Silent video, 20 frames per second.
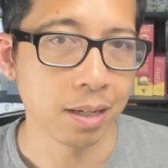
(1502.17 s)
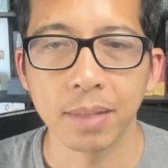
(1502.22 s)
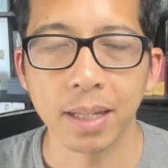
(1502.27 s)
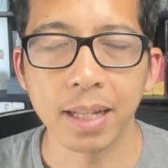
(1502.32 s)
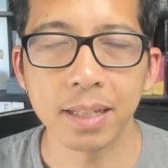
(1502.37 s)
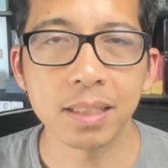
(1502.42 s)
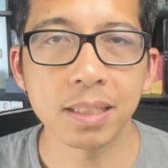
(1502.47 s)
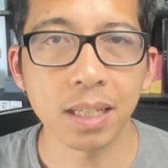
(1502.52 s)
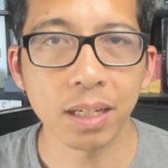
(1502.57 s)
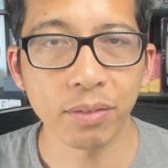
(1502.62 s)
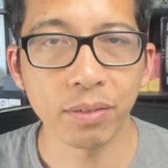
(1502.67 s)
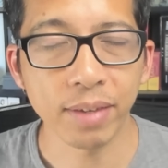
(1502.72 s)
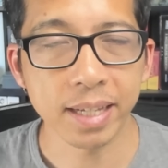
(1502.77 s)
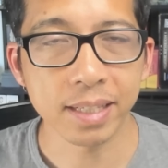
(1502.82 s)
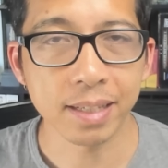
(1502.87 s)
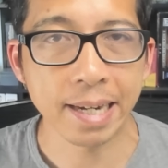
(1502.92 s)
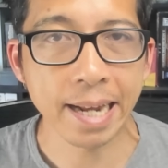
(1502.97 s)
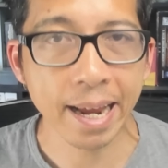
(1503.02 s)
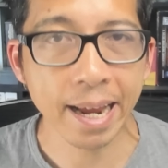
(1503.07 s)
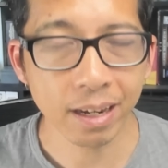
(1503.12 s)
instead of as
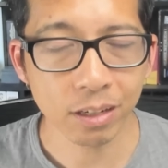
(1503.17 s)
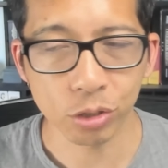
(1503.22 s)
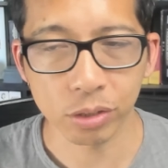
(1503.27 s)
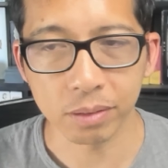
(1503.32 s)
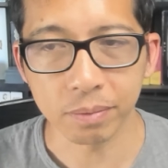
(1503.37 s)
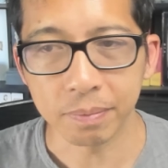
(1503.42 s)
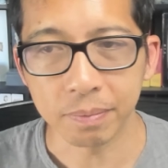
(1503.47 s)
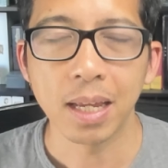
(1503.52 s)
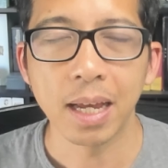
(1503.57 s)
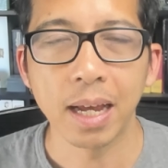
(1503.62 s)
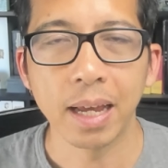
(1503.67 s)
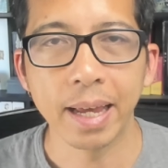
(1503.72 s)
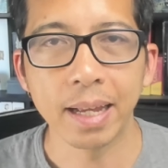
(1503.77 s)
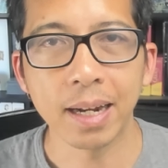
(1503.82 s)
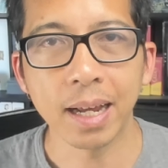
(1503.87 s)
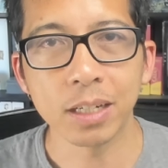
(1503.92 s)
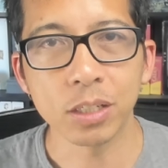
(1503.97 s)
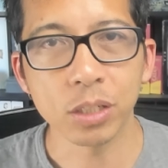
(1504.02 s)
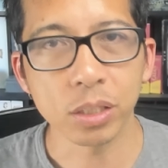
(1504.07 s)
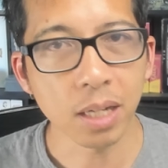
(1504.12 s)
an action. And
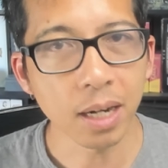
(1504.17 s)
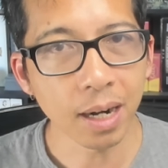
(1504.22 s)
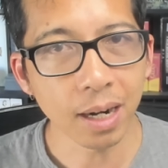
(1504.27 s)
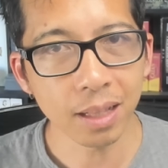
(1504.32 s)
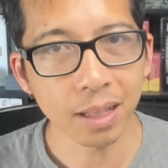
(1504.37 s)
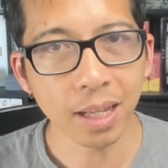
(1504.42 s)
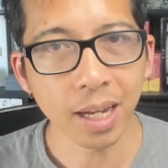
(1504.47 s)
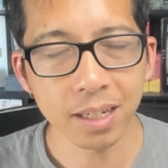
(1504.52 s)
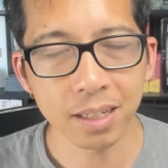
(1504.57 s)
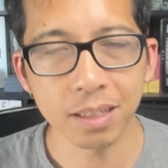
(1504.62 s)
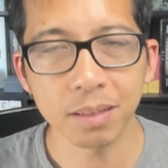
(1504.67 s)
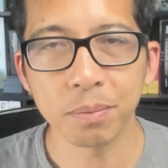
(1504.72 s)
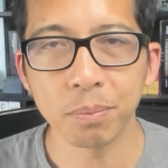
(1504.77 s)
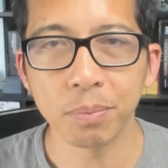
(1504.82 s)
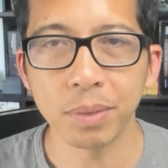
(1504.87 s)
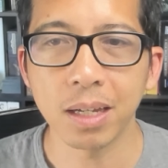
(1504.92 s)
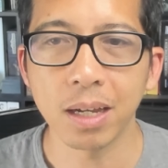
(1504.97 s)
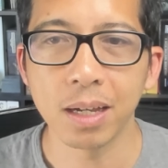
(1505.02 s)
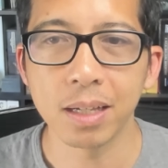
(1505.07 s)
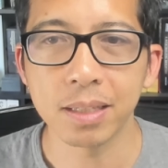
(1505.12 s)
I just highlight it
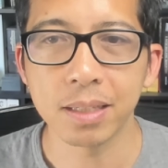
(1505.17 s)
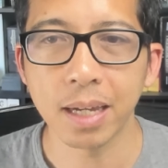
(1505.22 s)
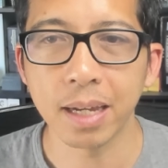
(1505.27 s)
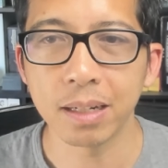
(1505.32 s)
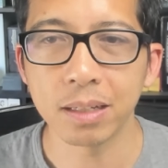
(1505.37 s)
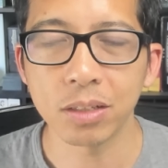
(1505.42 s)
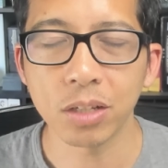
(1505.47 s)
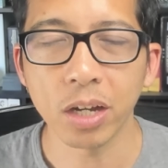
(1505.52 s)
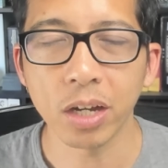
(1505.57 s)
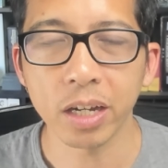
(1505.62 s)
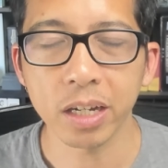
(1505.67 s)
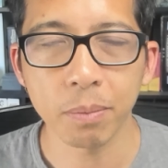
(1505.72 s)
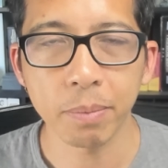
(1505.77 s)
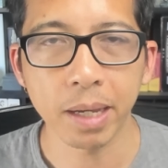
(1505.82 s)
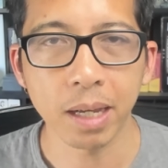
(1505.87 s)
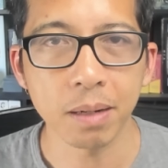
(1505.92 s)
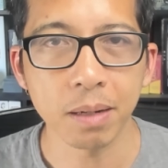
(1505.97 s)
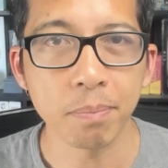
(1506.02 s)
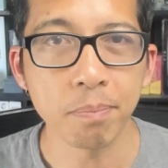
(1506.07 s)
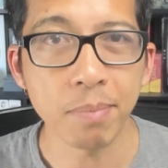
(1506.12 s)
because I didn't talk
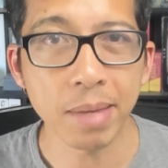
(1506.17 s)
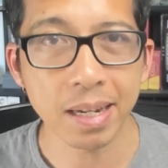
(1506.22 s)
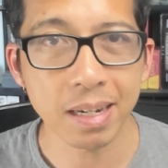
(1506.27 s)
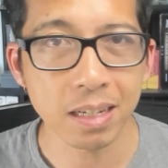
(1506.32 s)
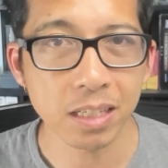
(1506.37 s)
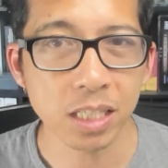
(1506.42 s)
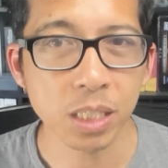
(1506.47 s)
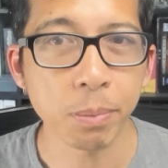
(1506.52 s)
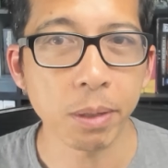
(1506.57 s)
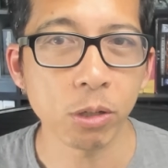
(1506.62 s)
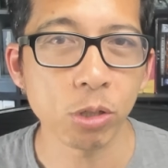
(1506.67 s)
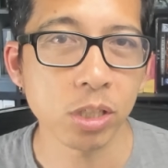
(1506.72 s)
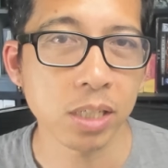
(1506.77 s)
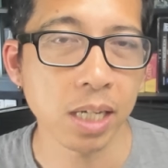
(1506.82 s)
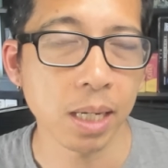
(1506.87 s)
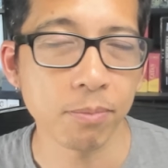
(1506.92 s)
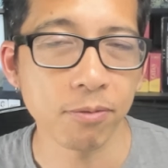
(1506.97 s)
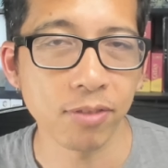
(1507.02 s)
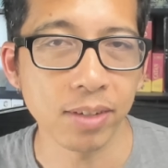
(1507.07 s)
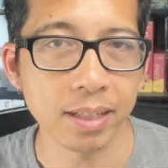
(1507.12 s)
about many spell
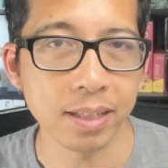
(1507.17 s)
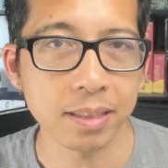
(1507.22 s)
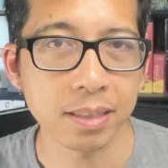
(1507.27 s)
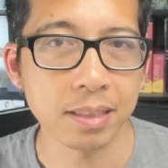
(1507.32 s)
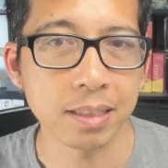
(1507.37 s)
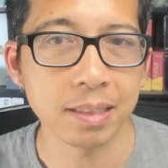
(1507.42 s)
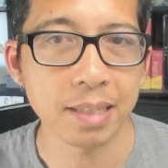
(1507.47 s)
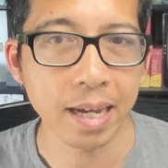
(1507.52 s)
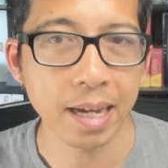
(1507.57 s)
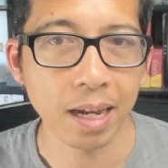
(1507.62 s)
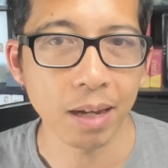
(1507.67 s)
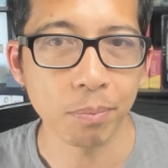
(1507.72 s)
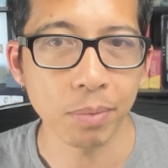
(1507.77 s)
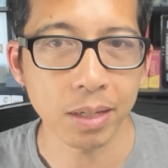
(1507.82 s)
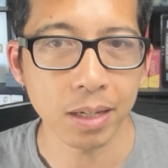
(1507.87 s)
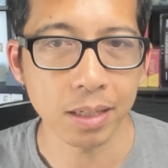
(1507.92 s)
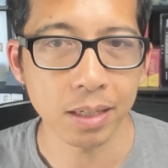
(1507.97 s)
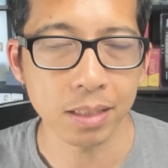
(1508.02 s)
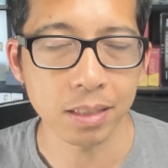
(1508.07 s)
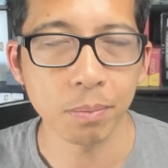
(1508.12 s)
shape feats today,
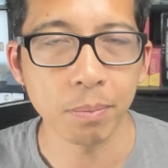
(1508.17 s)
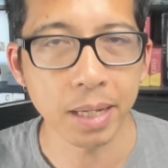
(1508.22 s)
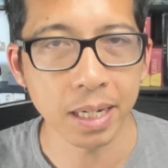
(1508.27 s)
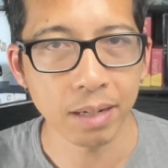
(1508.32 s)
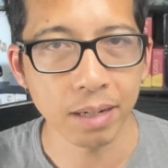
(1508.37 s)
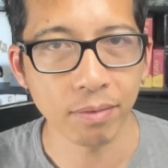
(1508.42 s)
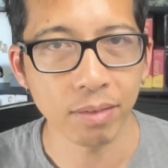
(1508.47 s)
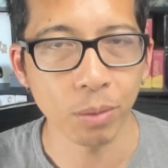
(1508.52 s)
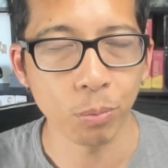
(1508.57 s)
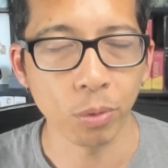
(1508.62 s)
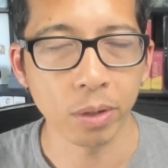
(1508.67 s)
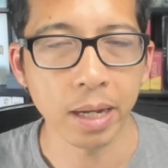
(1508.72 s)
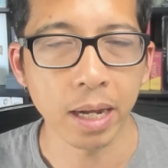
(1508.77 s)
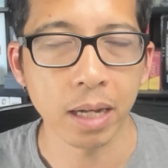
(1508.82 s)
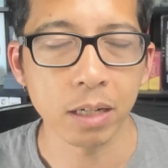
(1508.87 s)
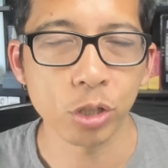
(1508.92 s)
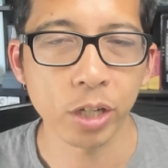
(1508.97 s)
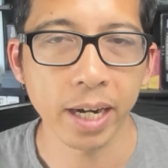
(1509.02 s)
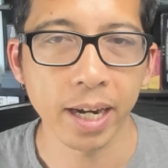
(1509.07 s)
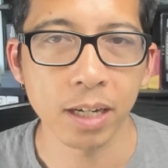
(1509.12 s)
because many of them were not
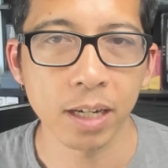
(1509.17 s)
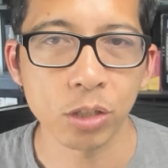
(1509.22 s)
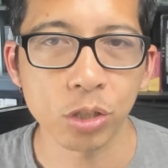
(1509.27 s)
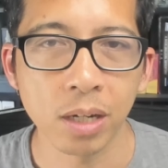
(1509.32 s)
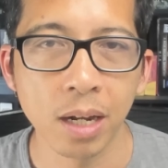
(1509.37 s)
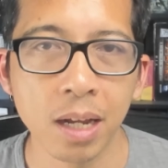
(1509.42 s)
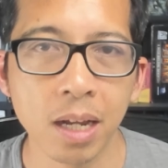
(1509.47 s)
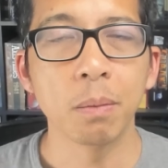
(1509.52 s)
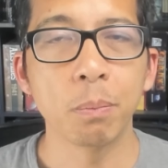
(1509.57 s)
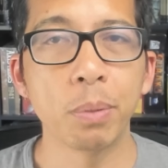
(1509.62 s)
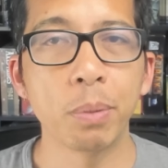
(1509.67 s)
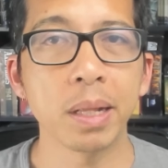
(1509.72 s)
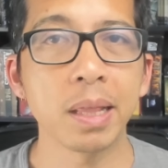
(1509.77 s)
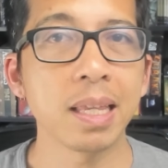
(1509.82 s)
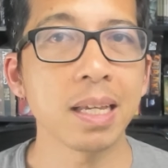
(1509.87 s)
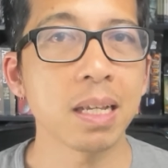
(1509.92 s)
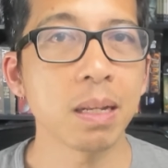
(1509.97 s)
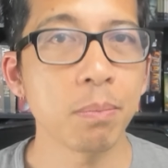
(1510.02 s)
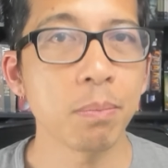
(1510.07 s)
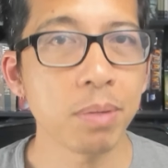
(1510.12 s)
changed, but they
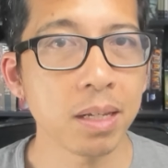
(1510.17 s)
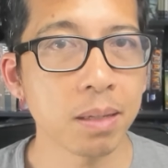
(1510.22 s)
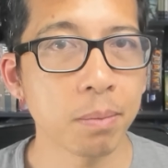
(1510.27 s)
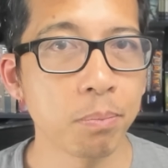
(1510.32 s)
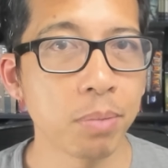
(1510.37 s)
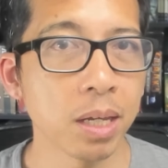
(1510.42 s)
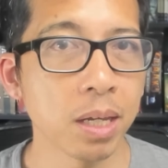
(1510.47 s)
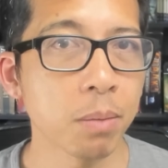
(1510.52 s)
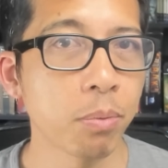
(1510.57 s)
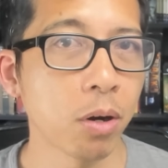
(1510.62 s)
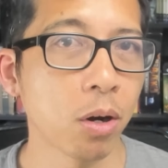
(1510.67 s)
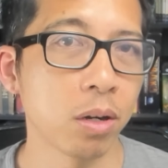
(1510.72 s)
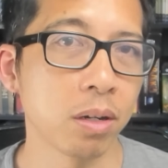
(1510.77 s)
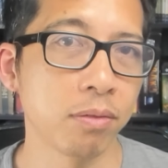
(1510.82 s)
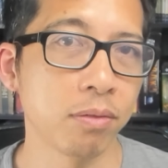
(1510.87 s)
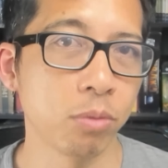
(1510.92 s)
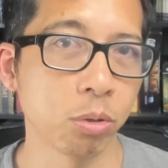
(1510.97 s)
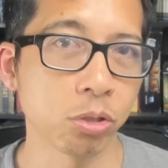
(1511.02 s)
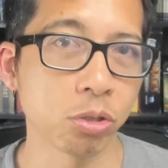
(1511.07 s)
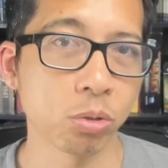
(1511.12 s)
can be a big part of
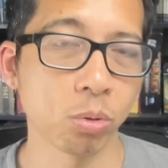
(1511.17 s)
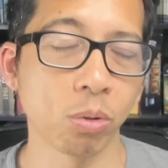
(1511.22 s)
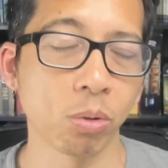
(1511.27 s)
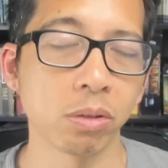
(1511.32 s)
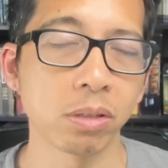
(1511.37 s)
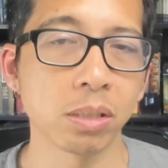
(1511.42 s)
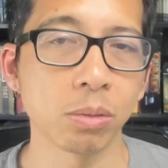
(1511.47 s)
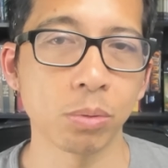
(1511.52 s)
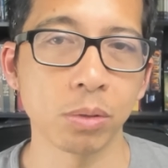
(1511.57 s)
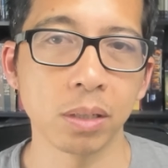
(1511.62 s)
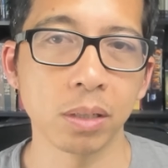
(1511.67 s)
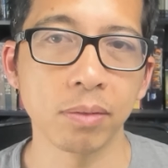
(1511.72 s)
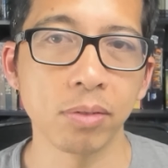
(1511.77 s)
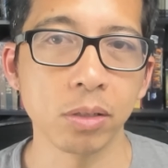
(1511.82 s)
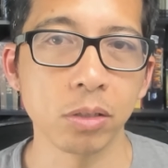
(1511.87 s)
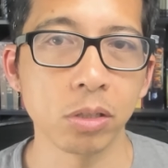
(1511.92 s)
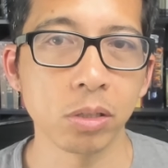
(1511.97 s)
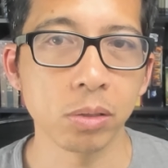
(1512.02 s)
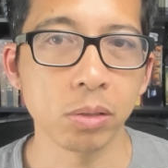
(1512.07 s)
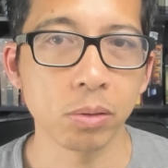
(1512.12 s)
your Sorcerer if you
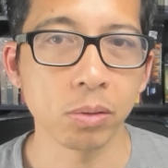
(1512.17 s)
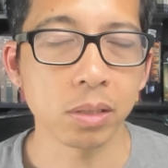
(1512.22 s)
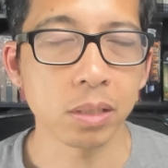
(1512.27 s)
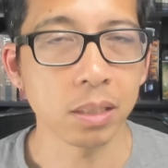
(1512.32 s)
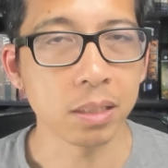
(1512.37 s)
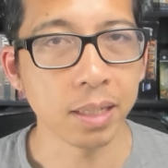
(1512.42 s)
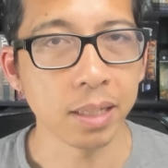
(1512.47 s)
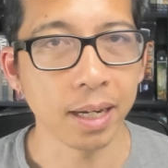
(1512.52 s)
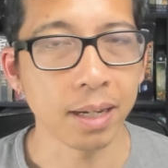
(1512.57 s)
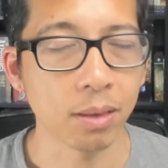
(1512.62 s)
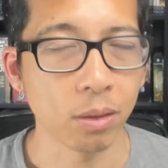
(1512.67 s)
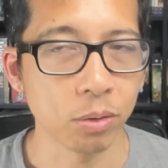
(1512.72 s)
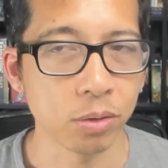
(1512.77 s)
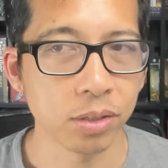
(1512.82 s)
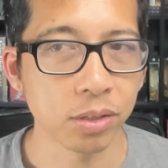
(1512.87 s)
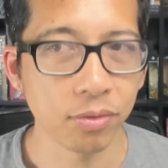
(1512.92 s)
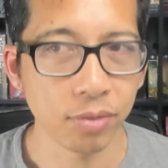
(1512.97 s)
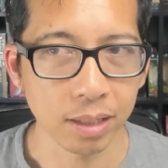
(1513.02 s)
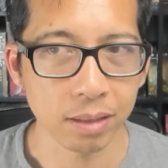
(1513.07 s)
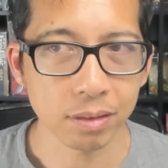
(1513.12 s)
choose to take those
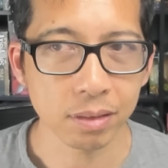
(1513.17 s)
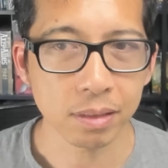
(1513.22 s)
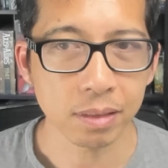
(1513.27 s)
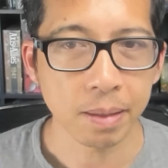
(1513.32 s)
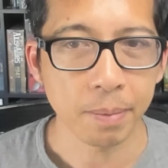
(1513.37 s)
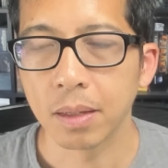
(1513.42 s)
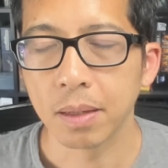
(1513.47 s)
feats.